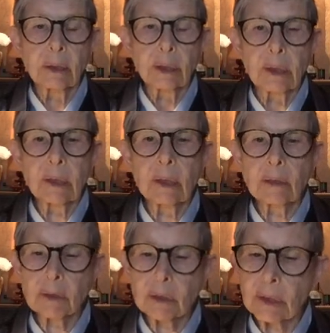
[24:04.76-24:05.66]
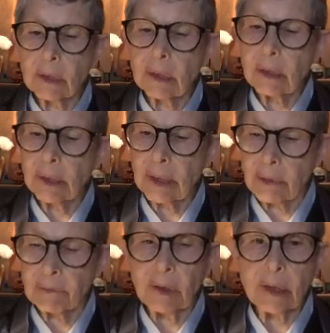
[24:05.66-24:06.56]
And interestingly
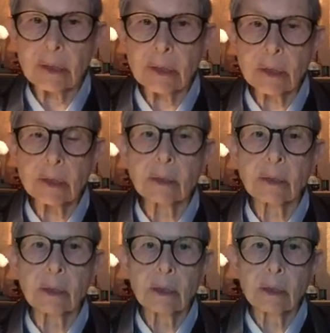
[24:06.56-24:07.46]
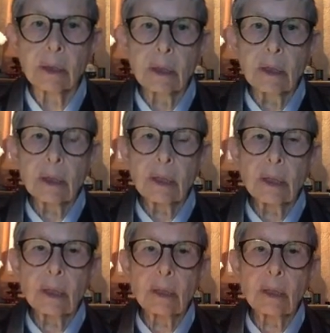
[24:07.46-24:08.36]
enough, it does.
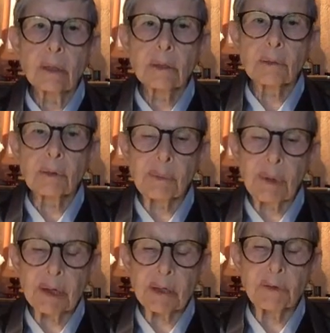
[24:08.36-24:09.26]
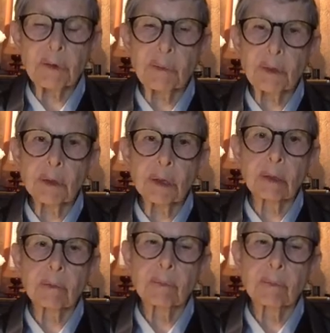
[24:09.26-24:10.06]
There's a responsive communion.